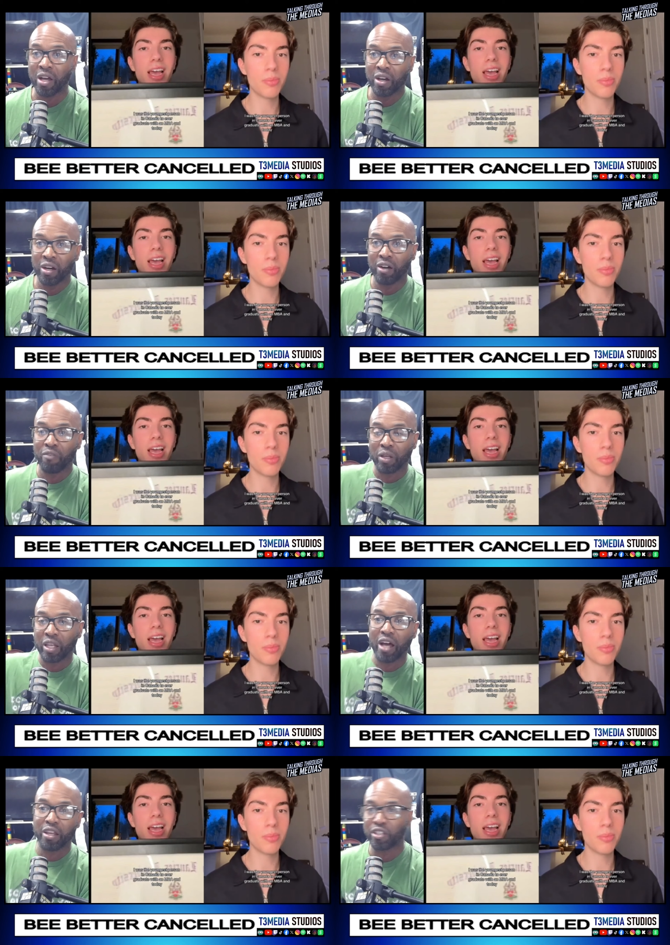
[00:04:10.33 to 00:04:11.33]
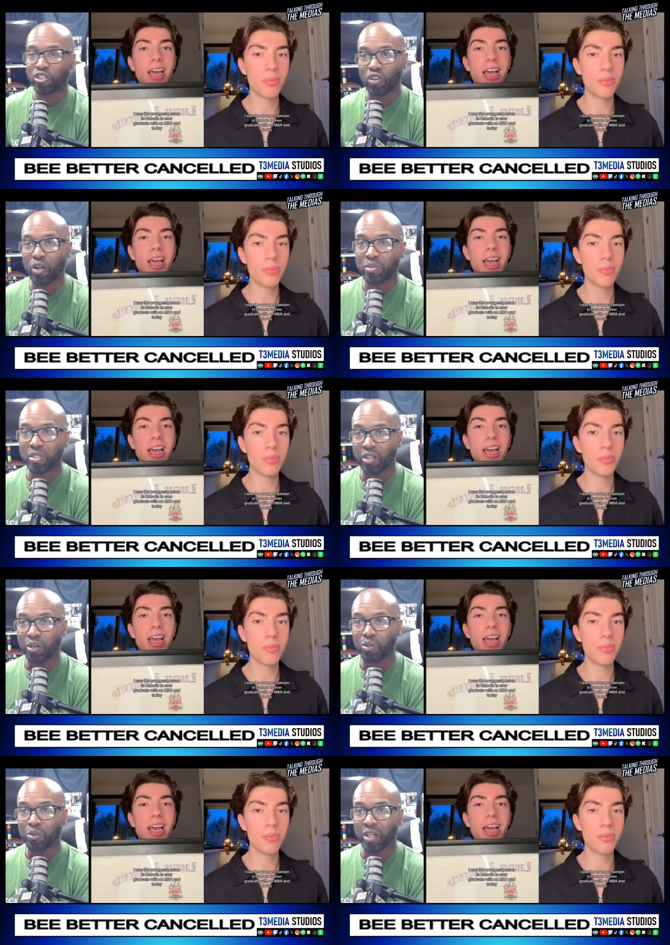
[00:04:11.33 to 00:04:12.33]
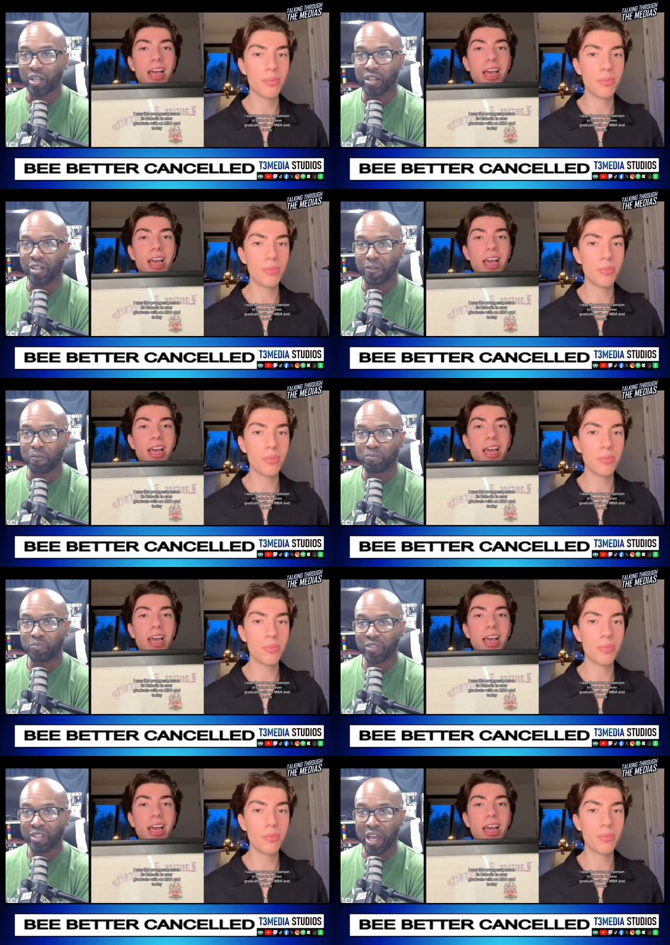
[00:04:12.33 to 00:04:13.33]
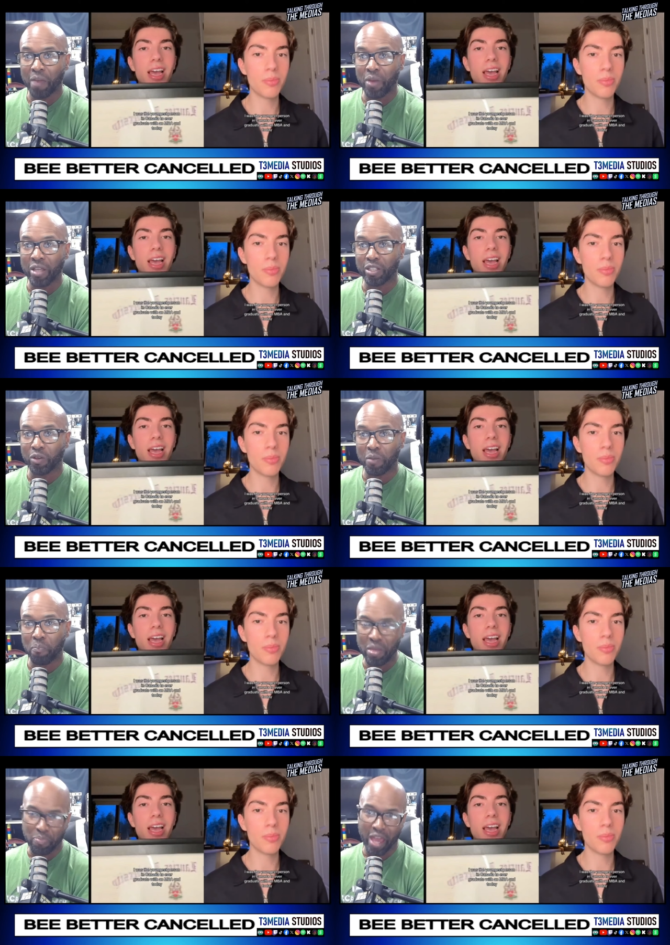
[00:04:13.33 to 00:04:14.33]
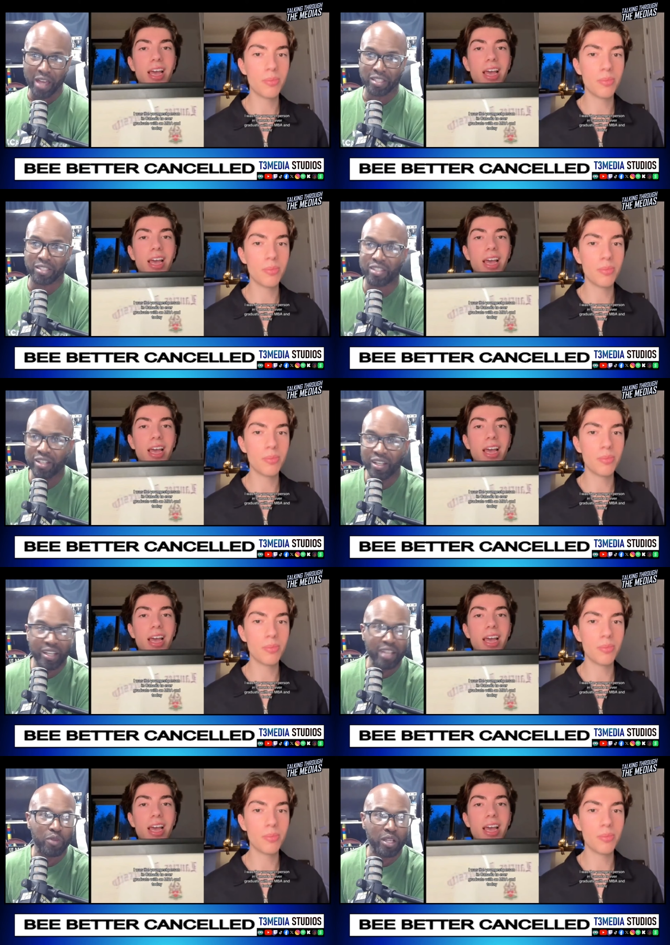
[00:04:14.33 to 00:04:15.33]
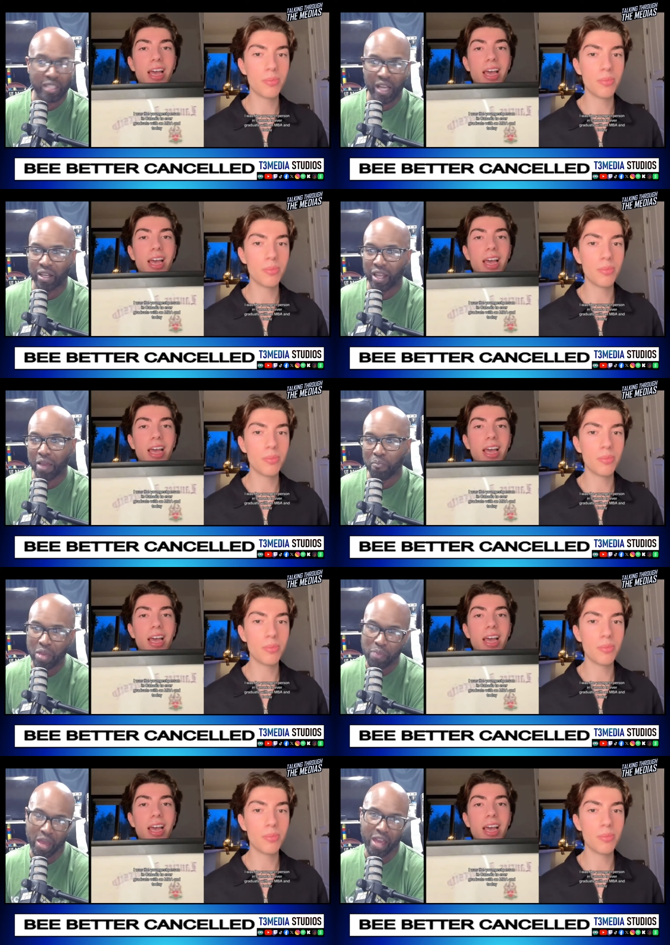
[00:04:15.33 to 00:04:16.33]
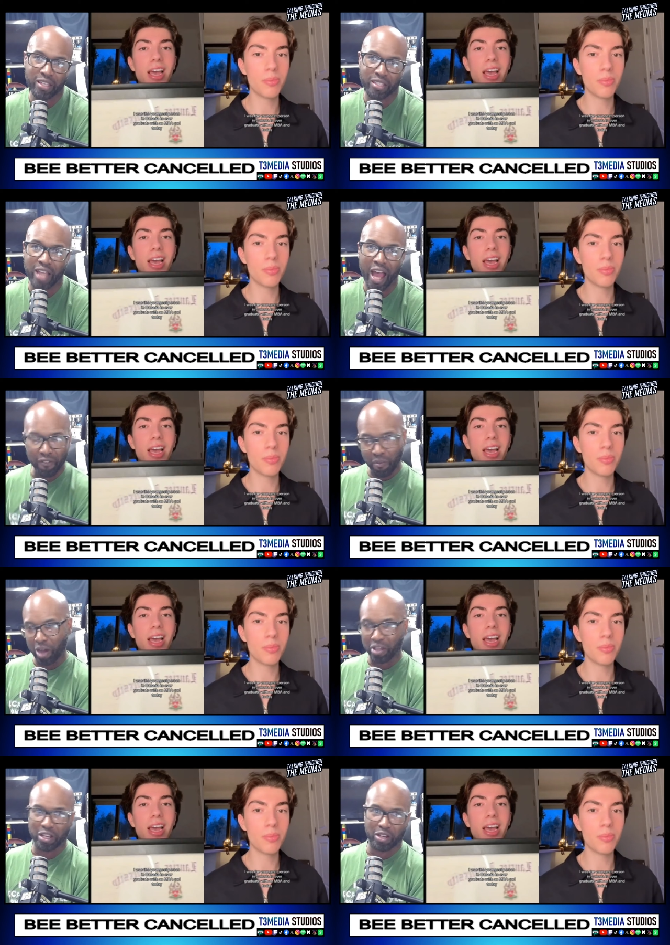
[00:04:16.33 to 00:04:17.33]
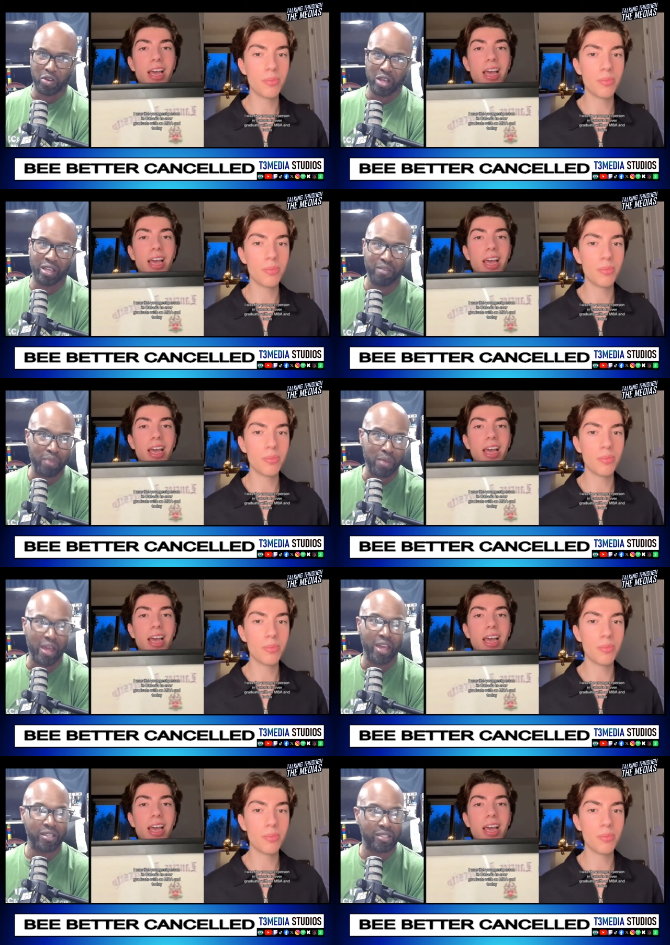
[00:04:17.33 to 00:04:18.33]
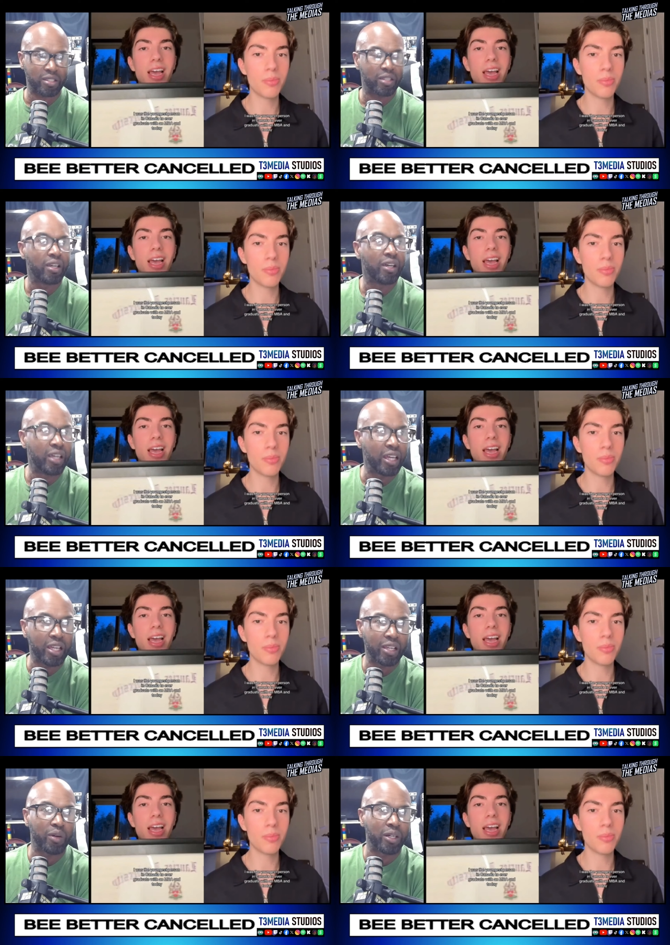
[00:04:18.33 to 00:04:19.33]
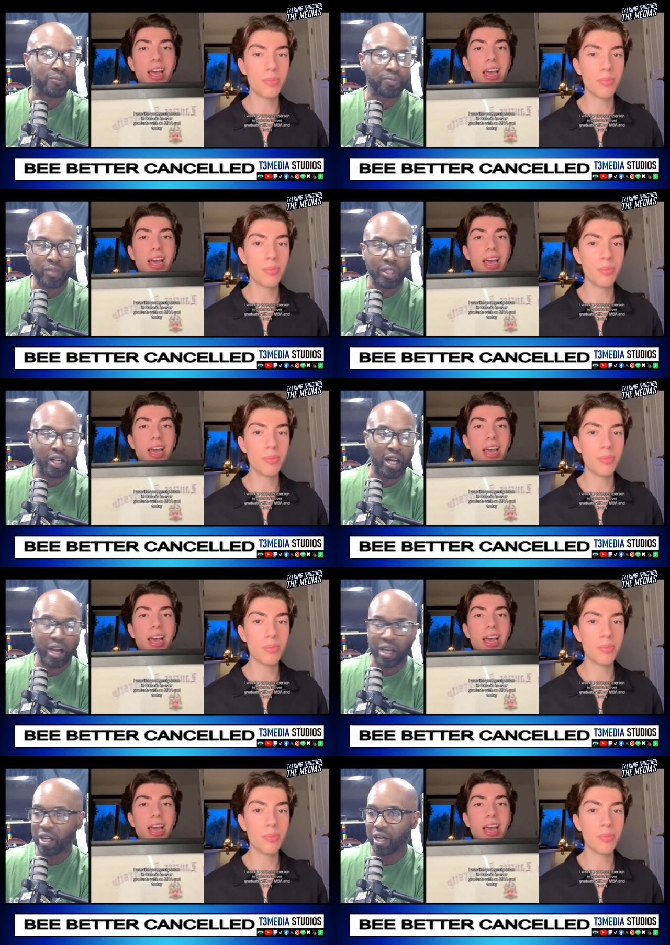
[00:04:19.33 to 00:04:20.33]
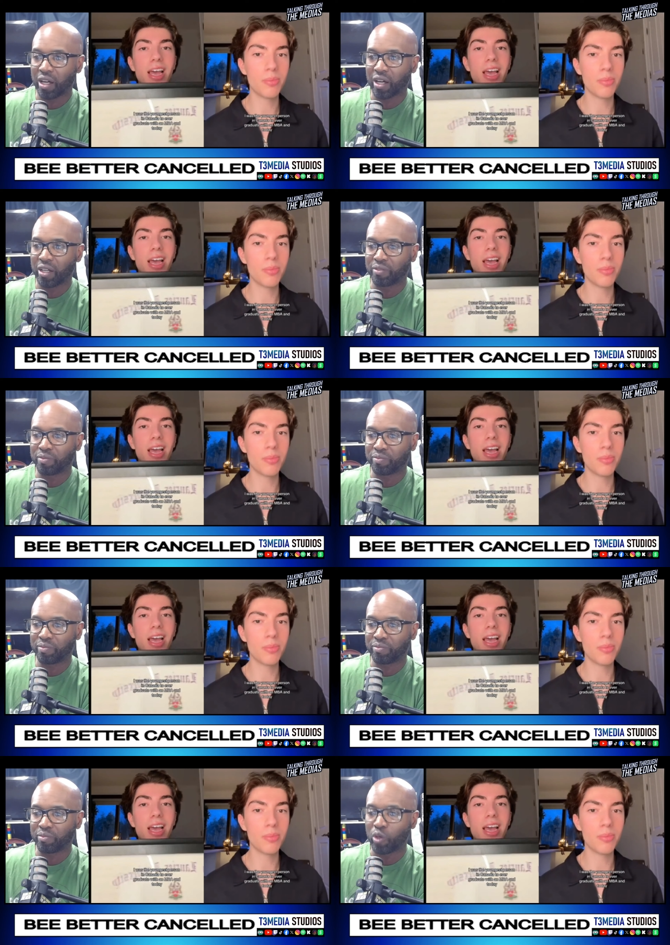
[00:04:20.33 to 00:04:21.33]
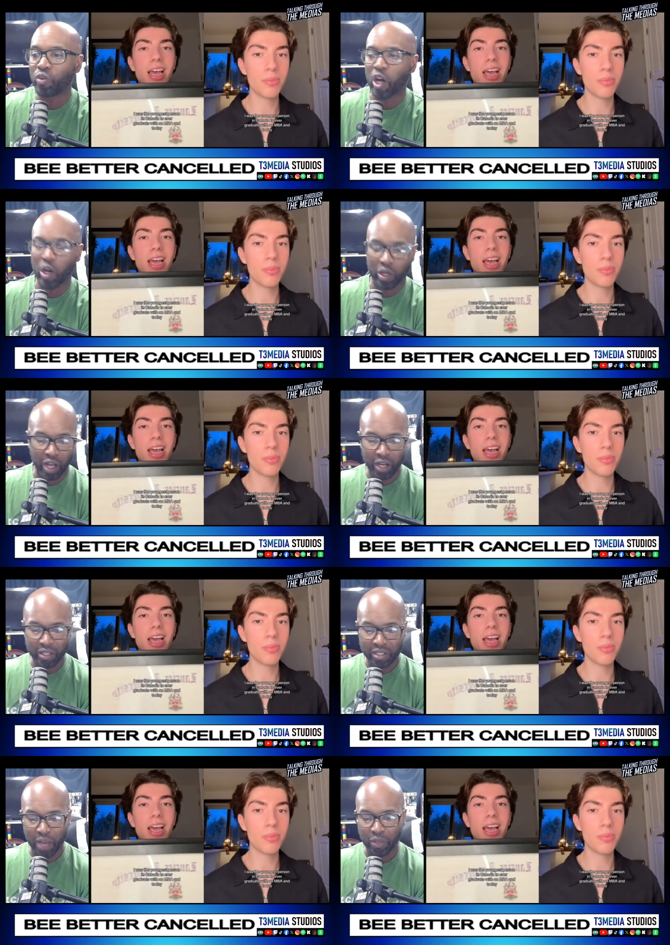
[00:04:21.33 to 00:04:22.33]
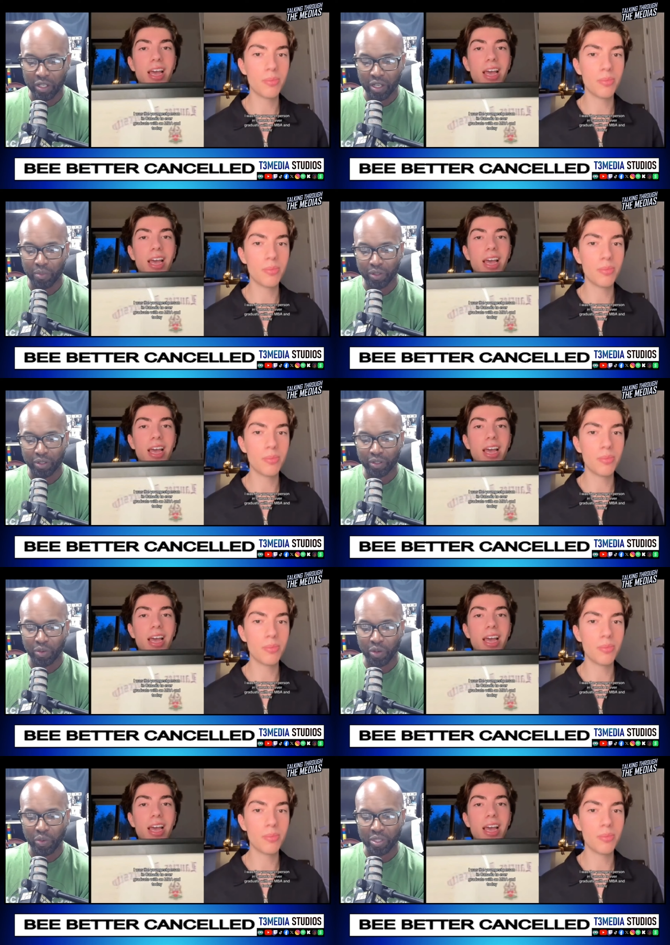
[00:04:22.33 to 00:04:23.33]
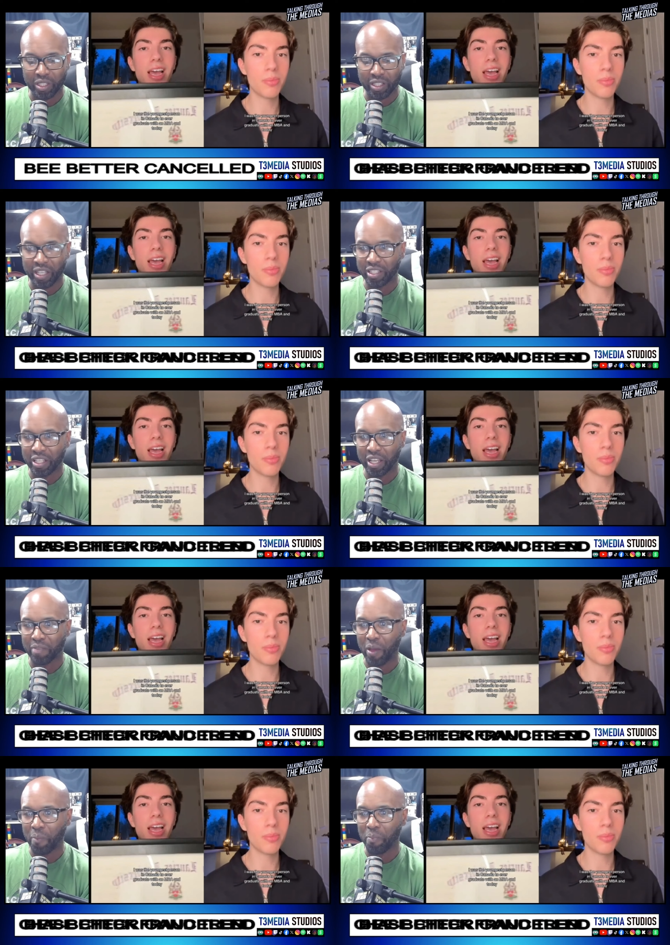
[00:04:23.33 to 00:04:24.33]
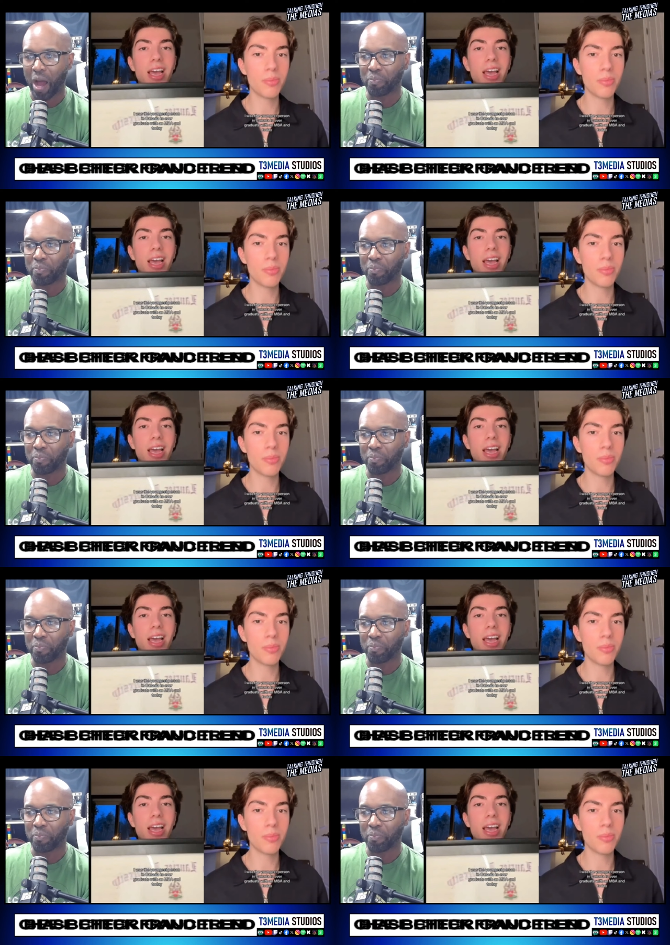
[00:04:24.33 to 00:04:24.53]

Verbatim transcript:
Speaker 1: of Melania Trump's old um, campaign slogan. Be best. That's what it sounded like. Be best. I have a marketing degree. Be best. Anyway, all right. Um, Moving on. All right, topic number three. What was the next thing that, that popped